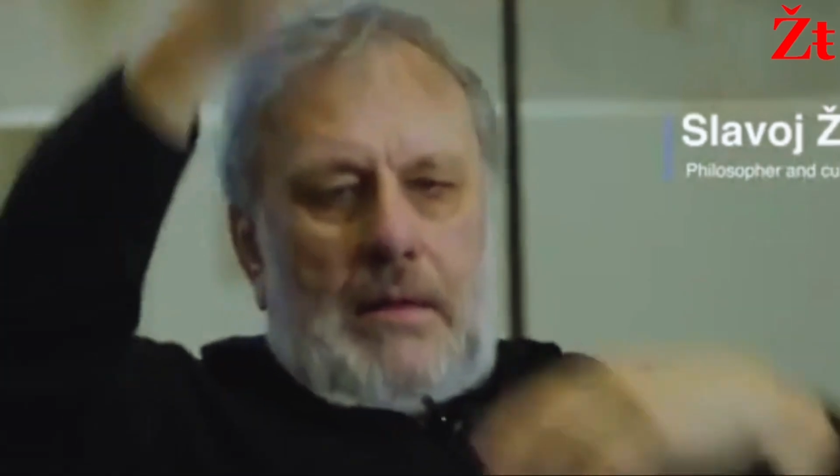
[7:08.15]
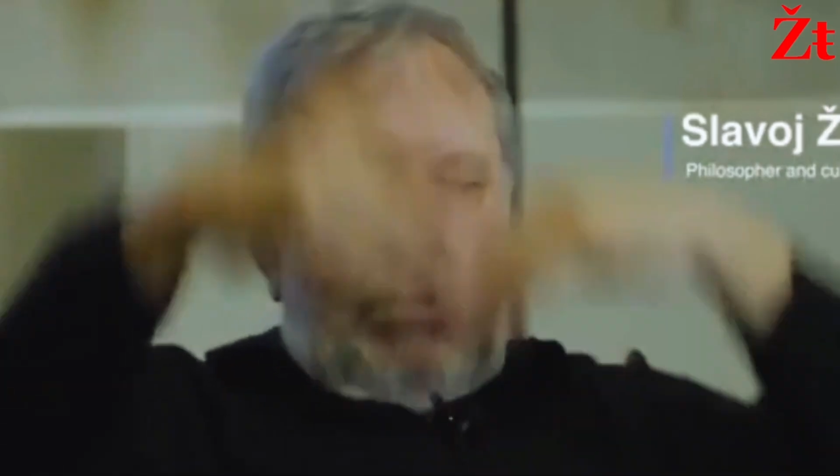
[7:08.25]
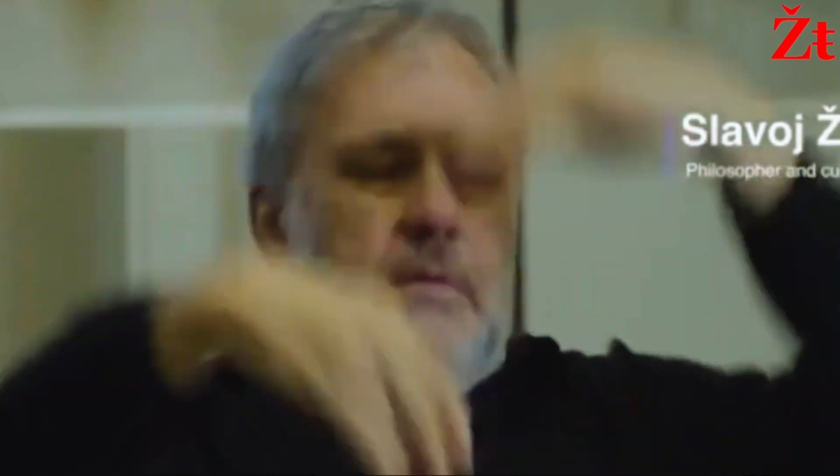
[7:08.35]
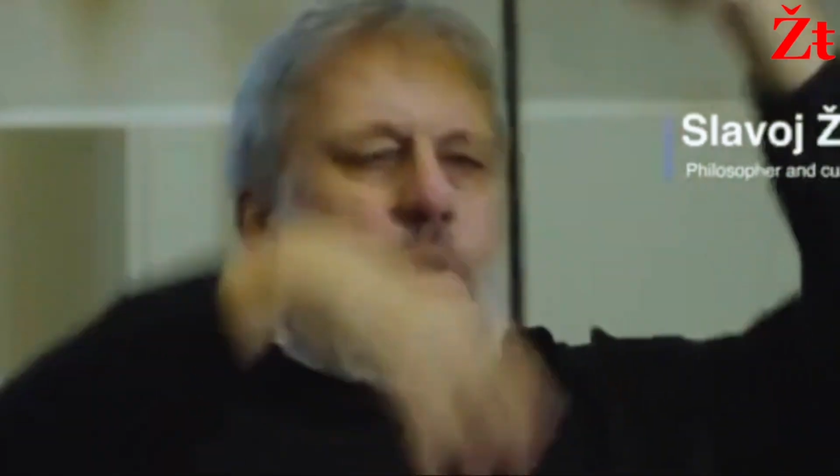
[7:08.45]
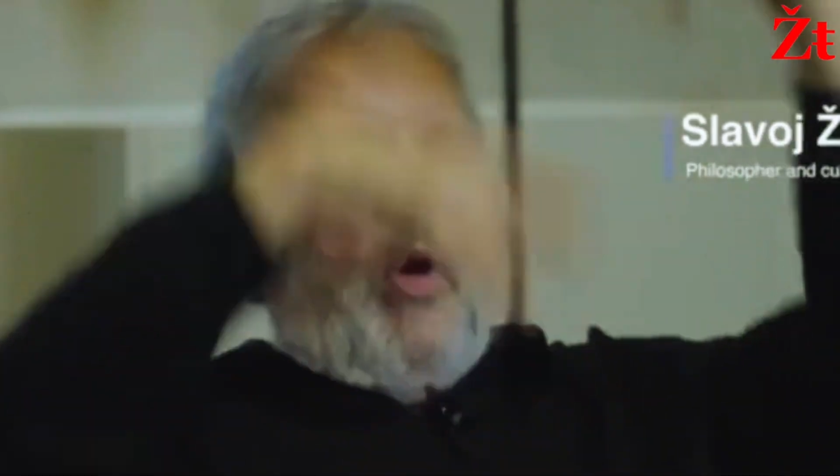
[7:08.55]

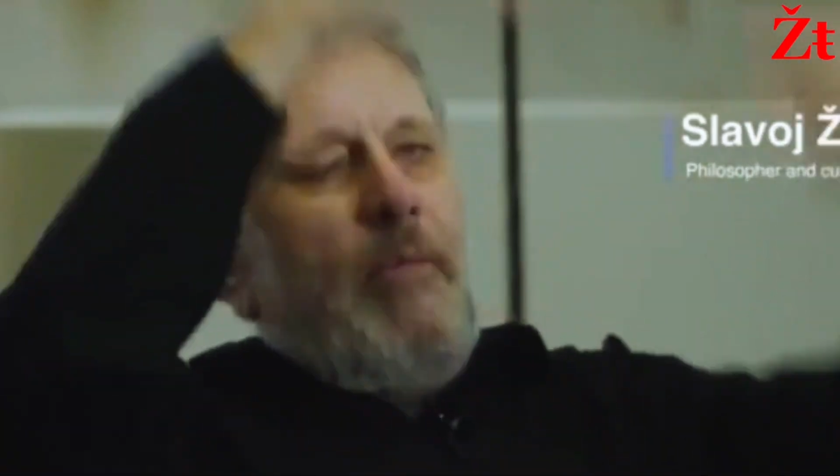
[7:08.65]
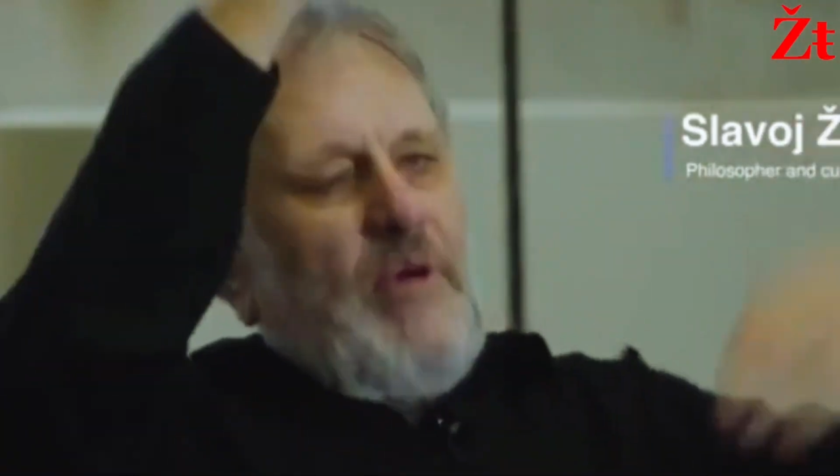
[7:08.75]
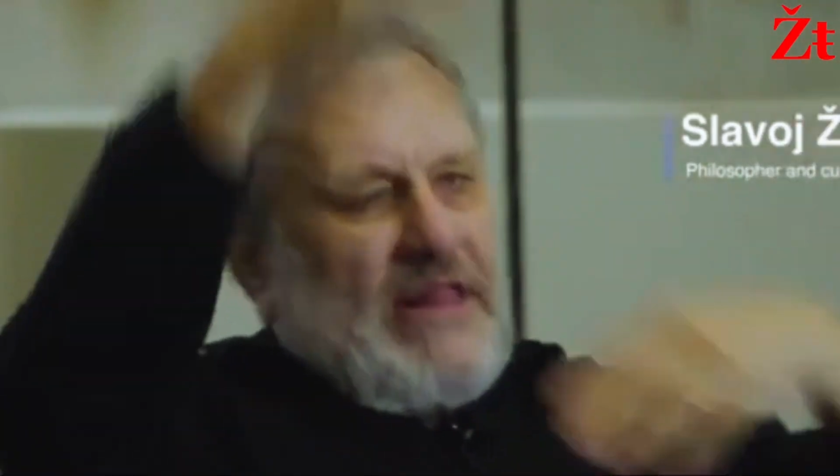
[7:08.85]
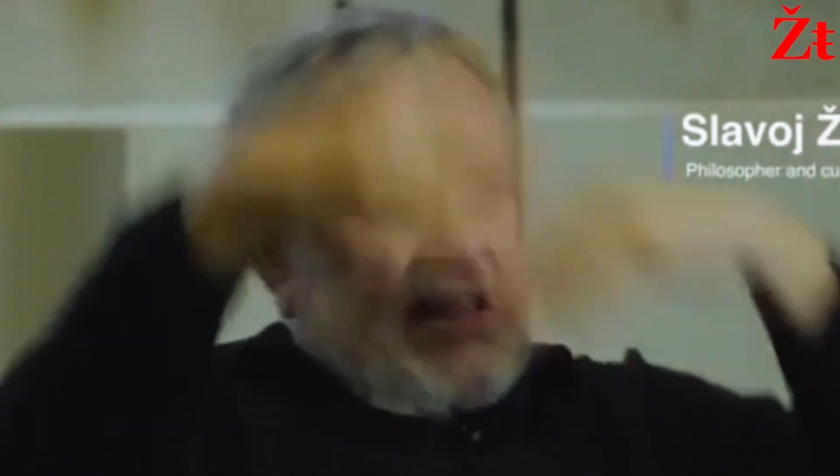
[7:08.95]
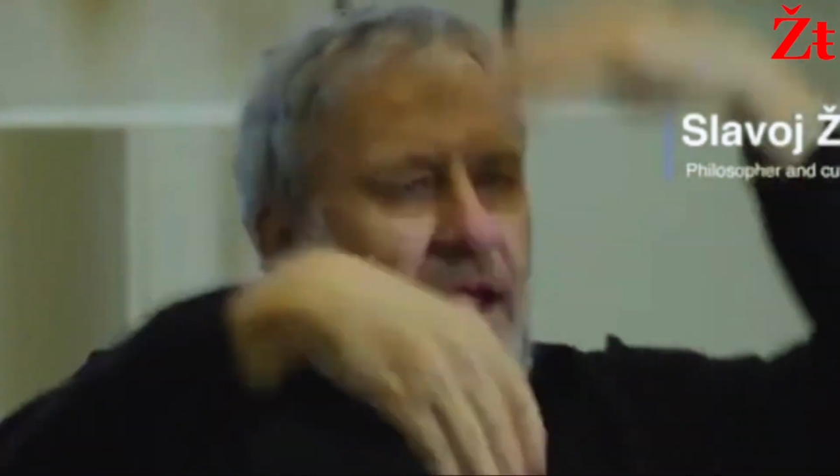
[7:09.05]

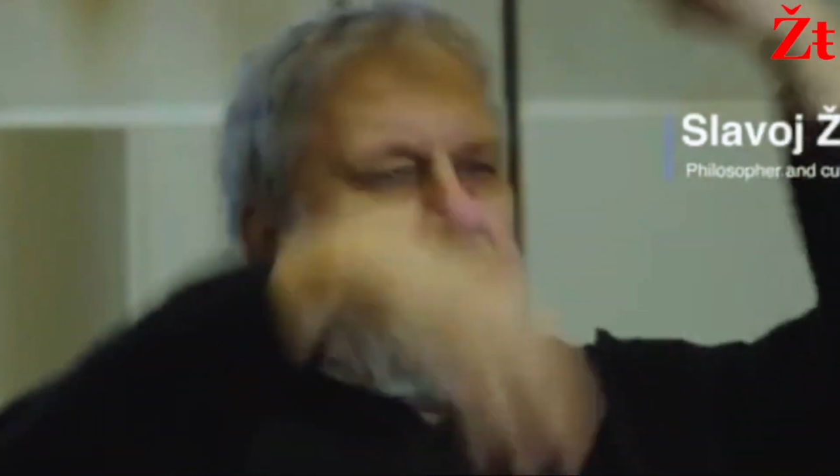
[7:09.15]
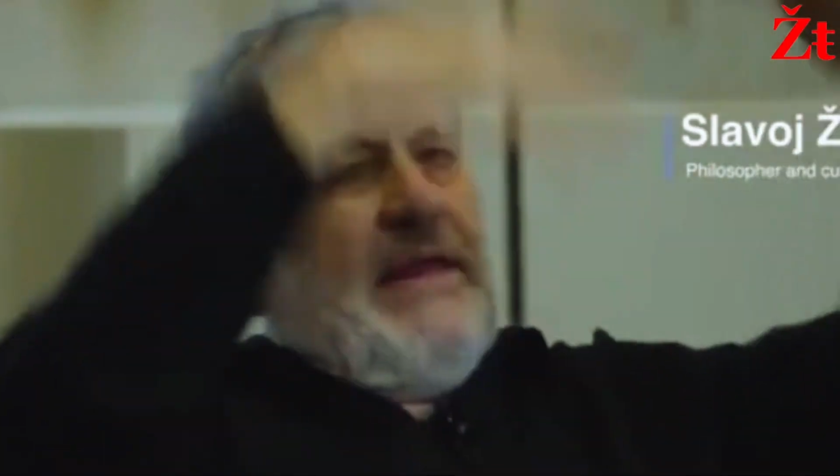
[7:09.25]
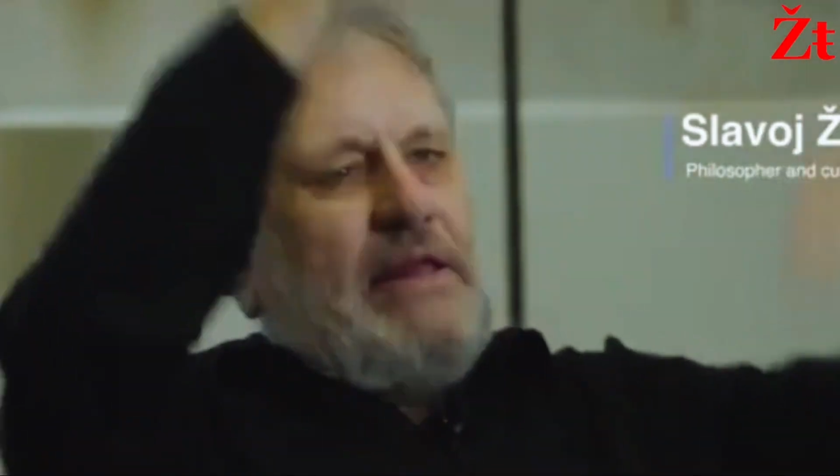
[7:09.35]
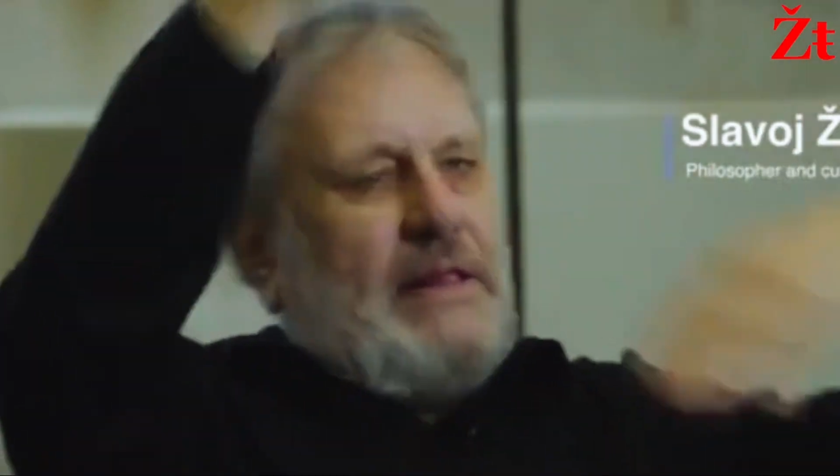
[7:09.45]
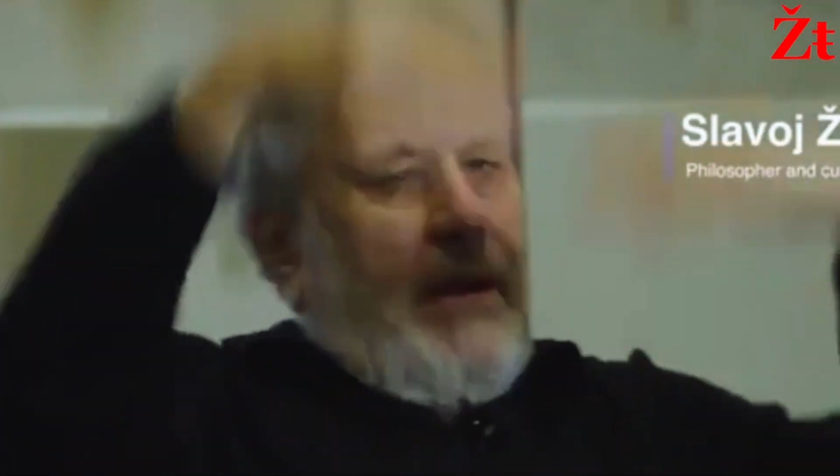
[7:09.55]

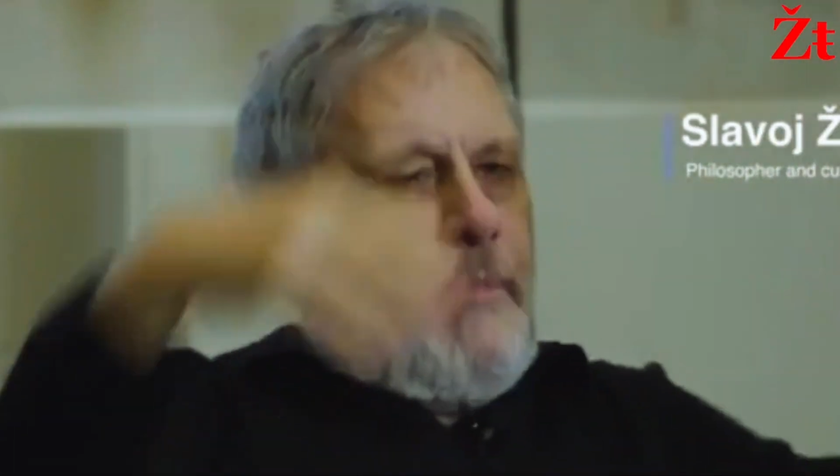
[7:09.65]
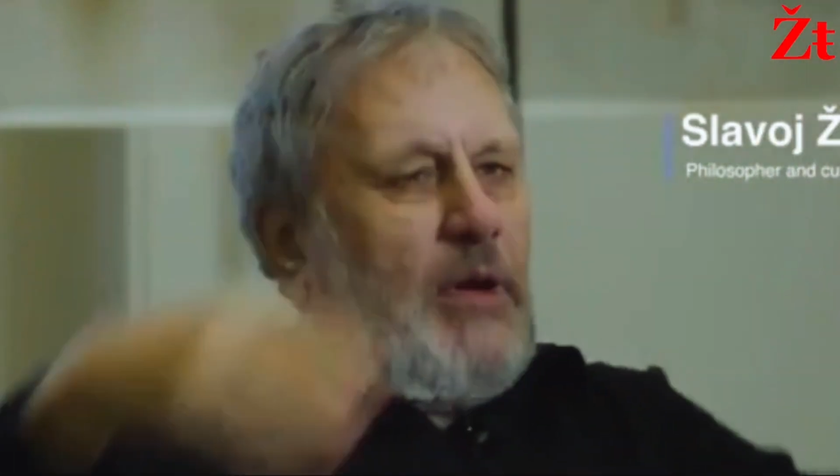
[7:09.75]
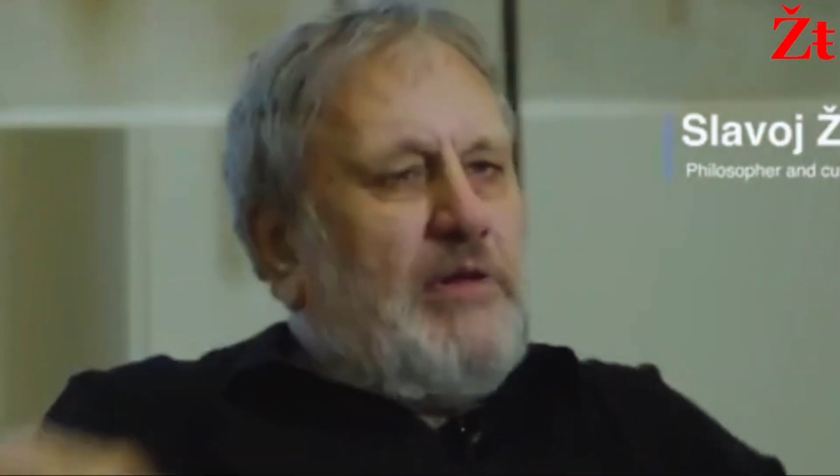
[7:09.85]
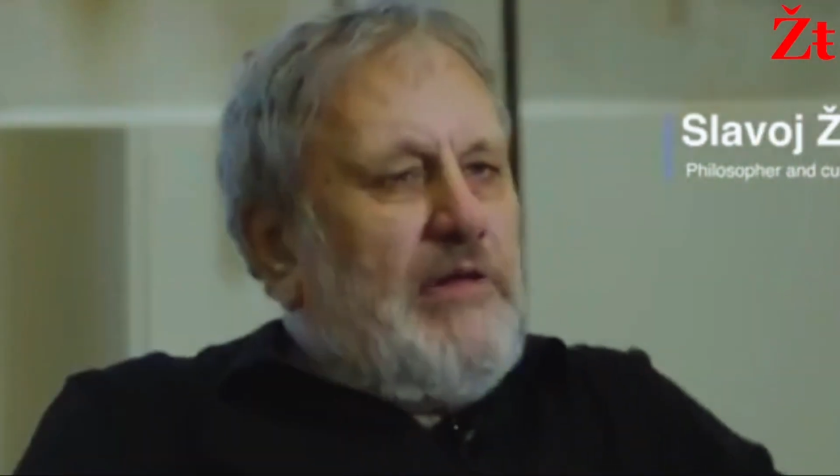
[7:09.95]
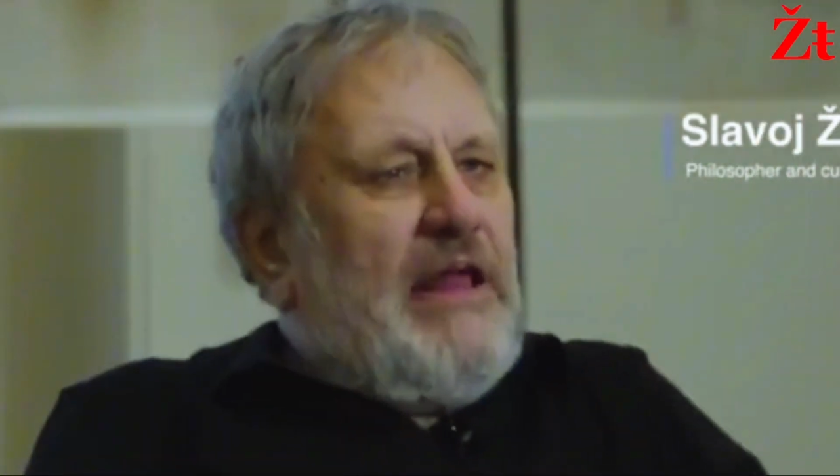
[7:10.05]
homeostasis,
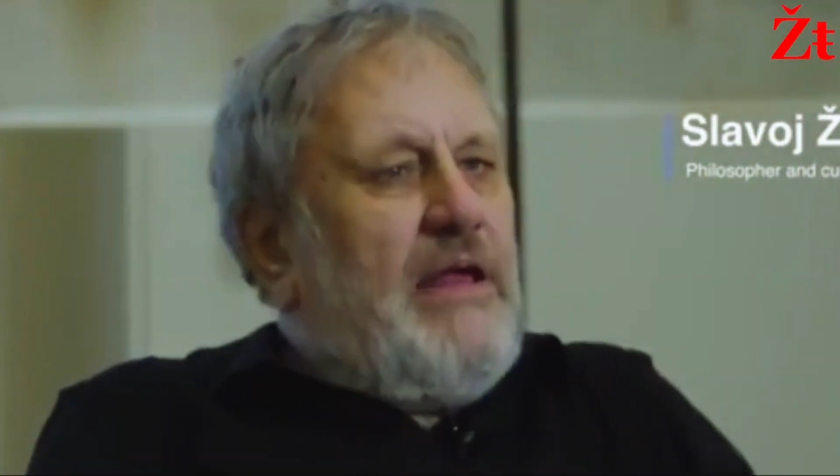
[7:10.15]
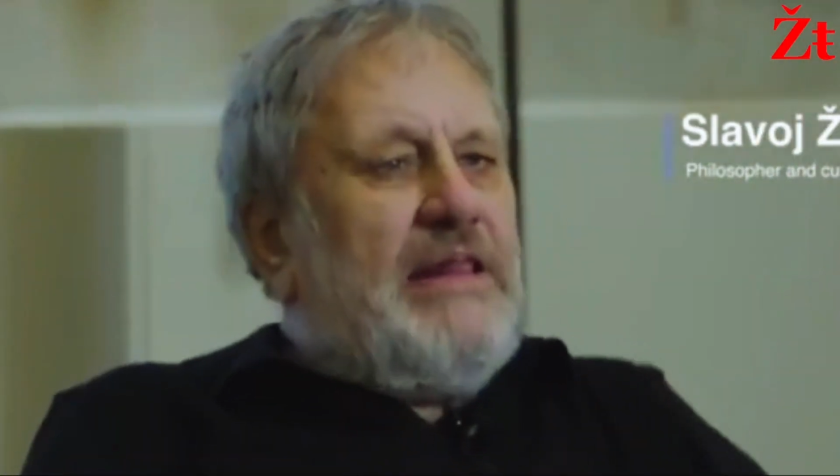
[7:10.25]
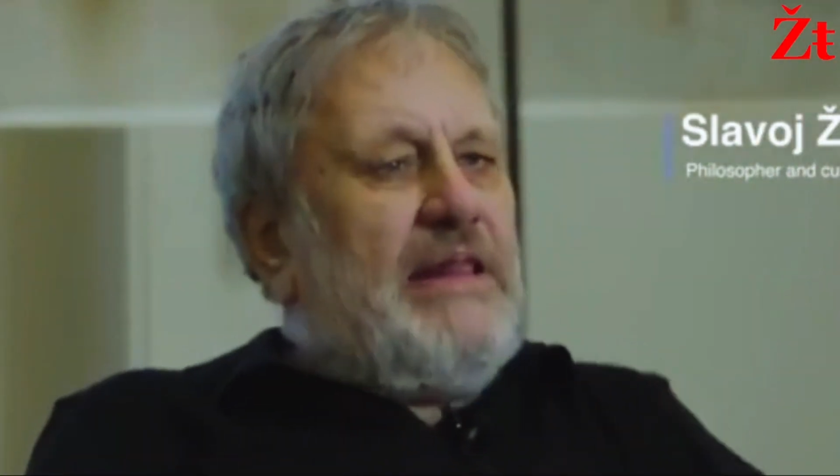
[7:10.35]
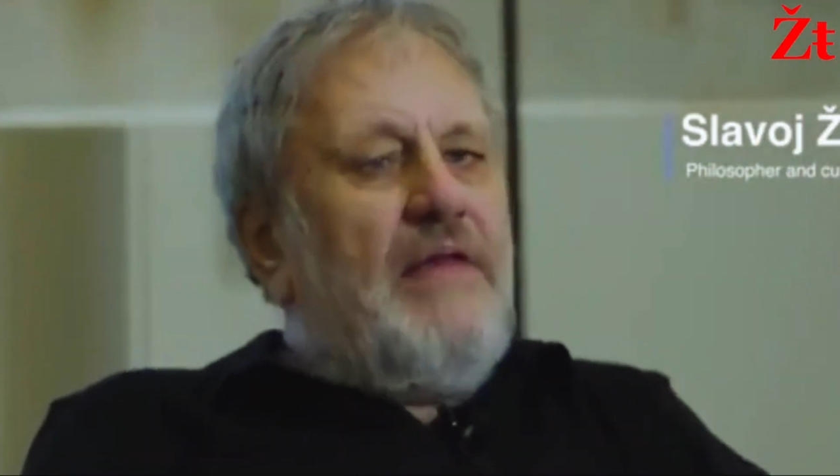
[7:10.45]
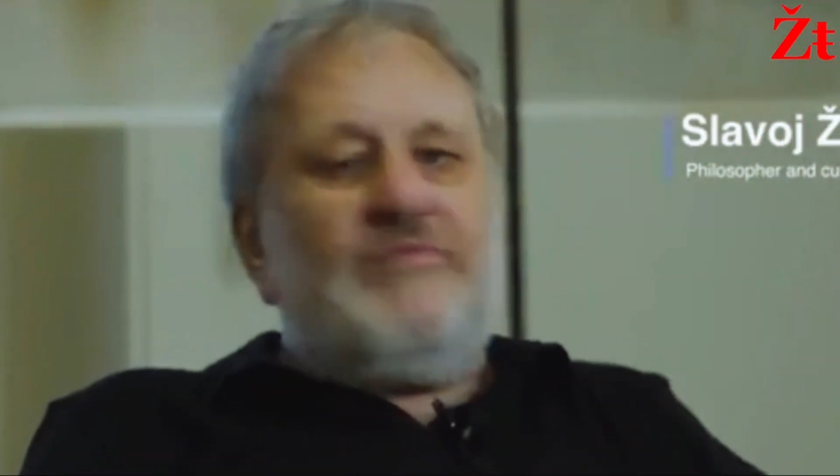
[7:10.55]
reproducing
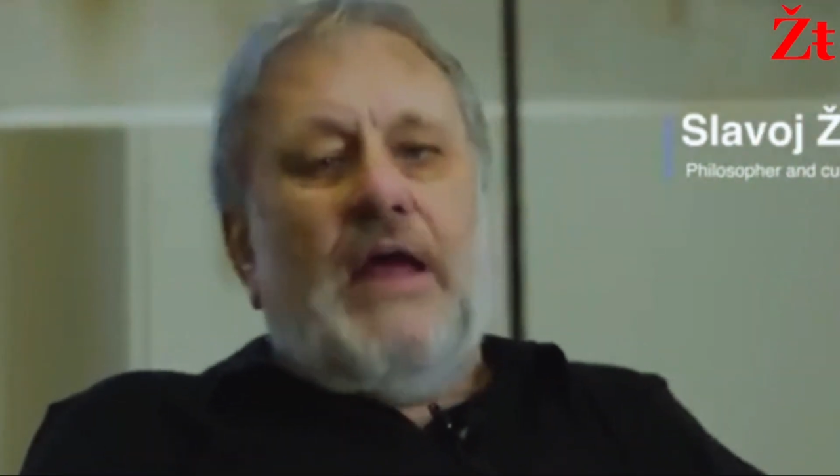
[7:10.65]
itself.